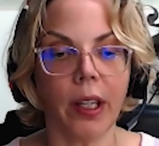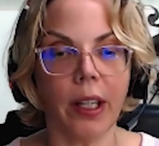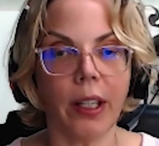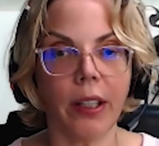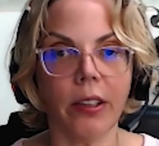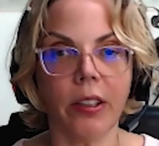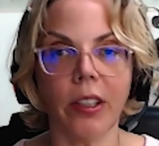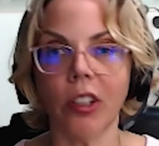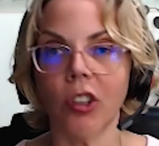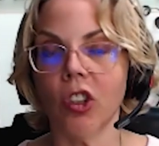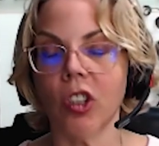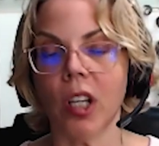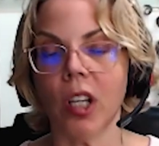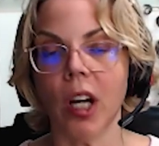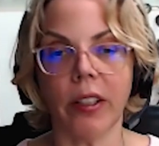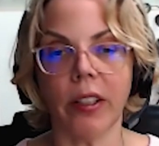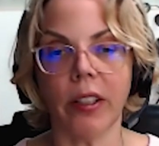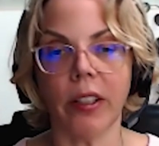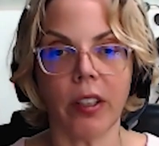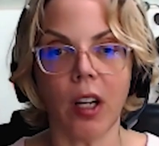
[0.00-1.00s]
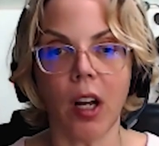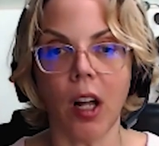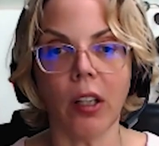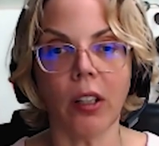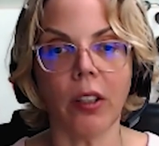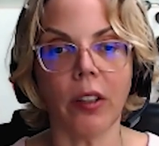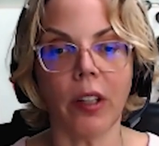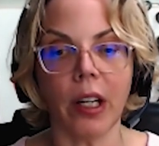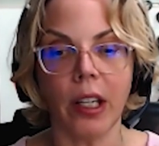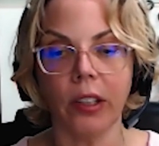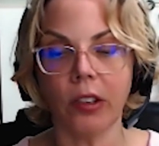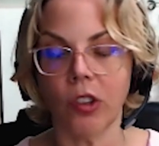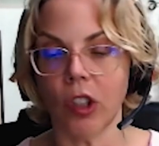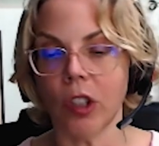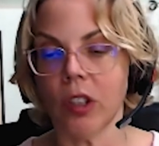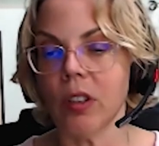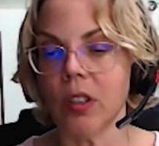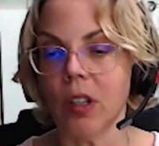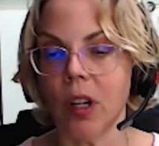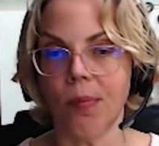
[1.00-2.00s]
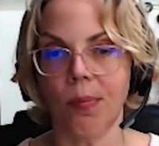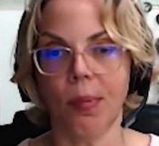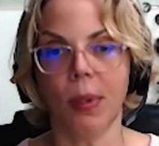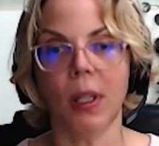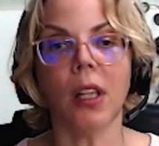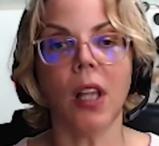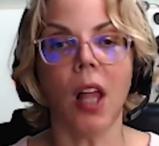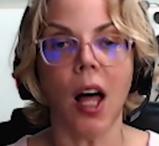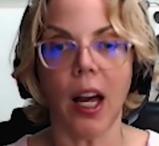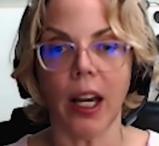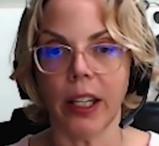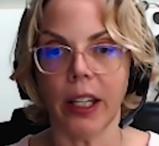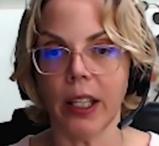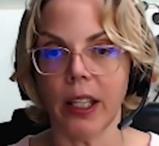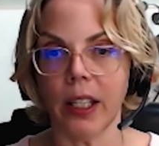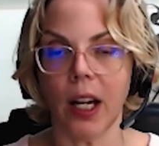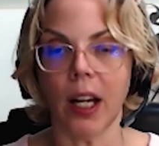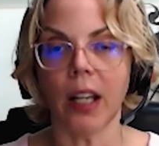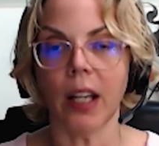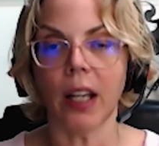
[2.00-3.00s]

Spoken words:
a digitized color and just apply it